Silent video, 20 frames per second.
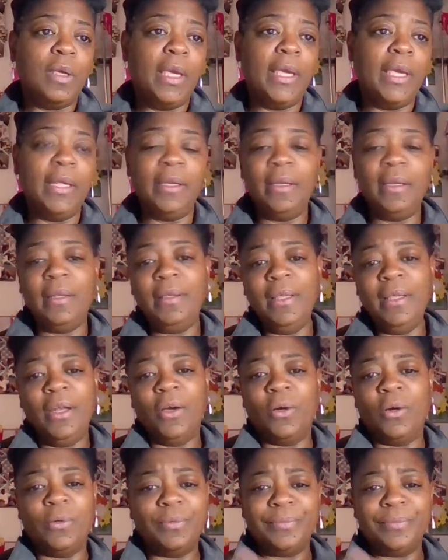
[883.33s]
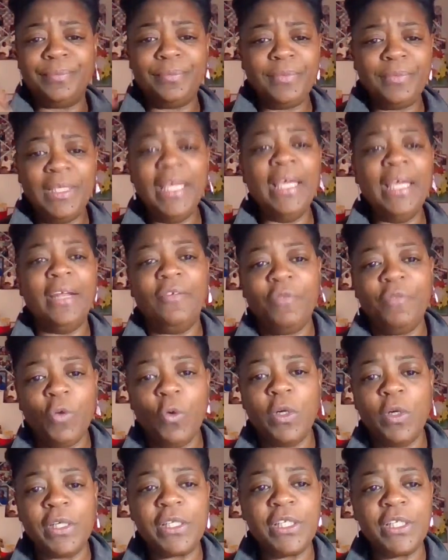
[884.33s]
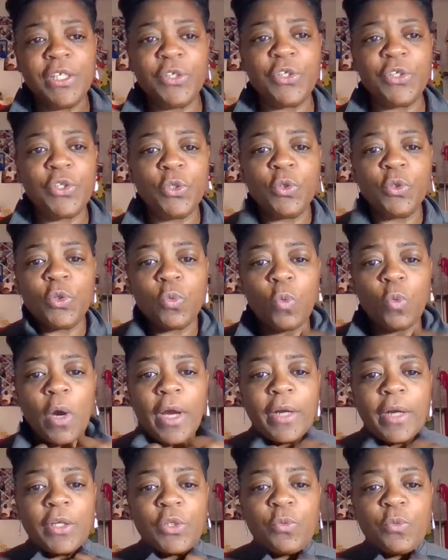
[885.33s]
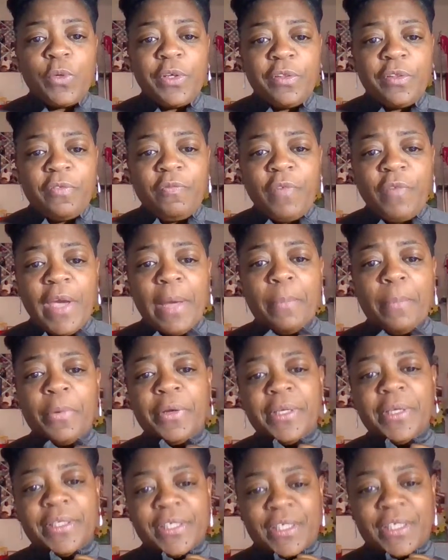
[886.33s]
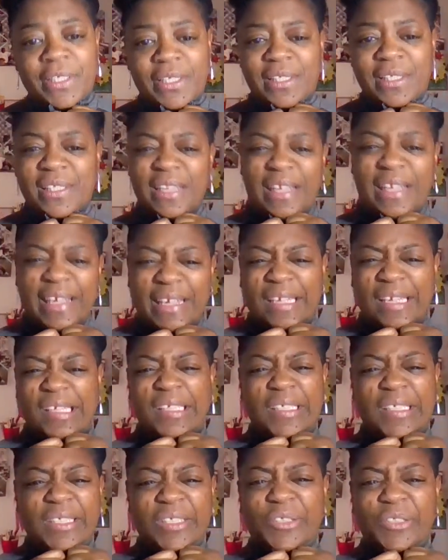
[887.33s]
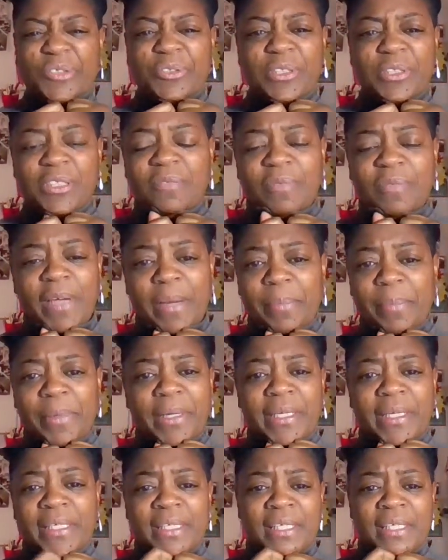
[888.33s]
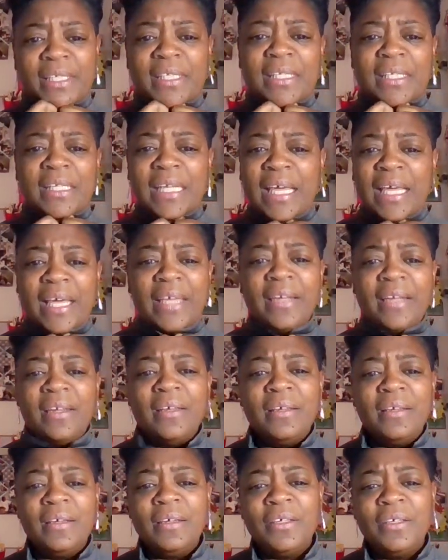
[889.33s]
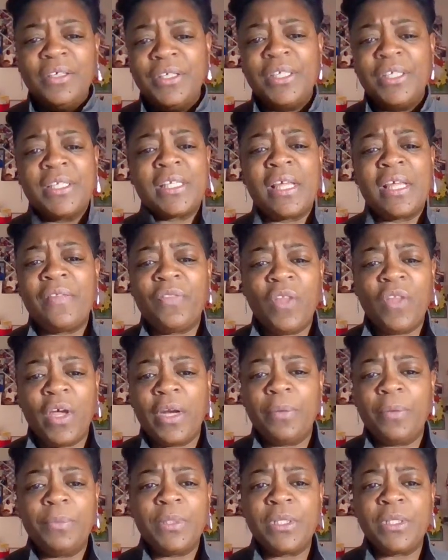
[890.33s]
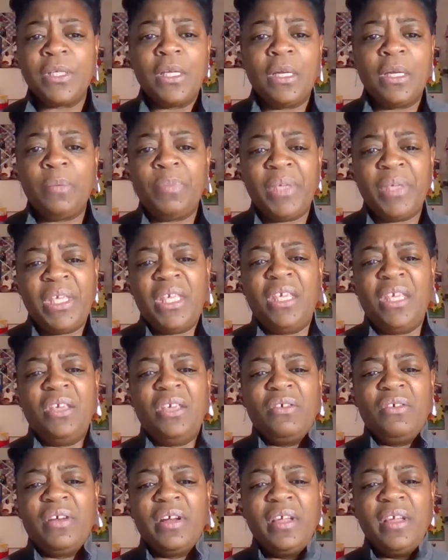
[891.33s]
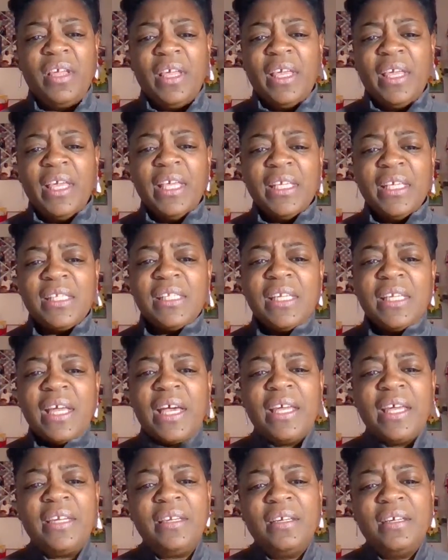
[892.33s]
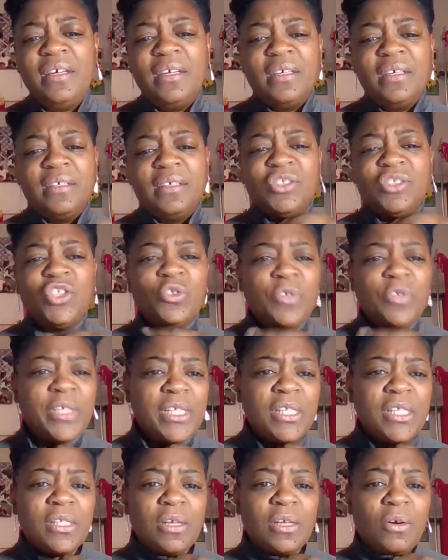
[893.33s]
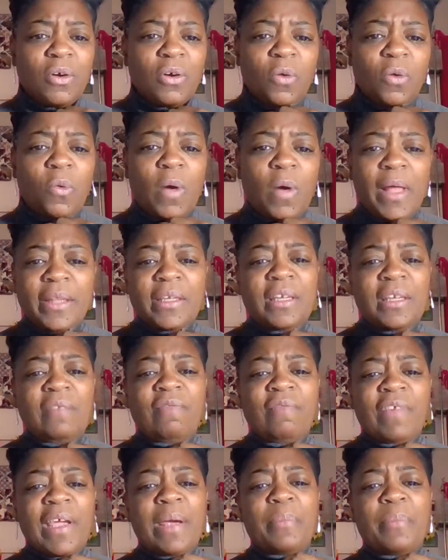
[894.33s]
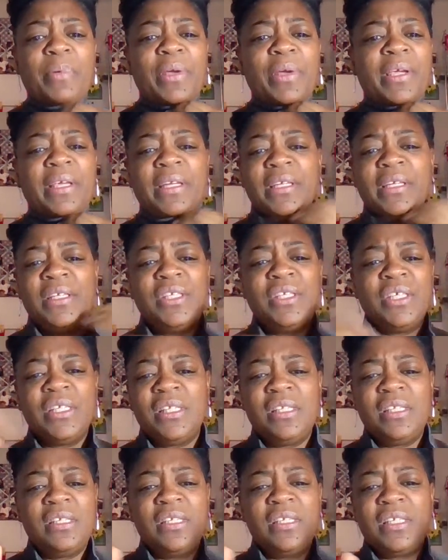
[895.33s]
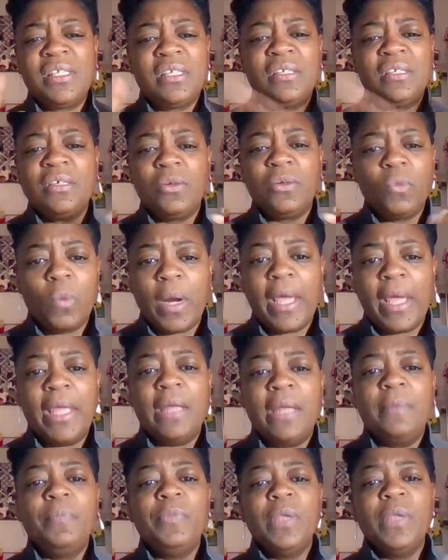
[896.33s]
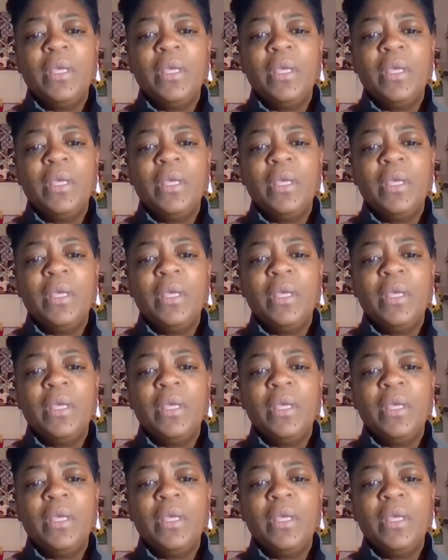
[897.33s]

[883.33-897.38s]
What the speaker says: And, you know, then of course there's those waters where the fabric is just like, ew, this fabric is just not good as I thought it was going to be, or it's not a choice or a quality fabric and it just doesn't look right.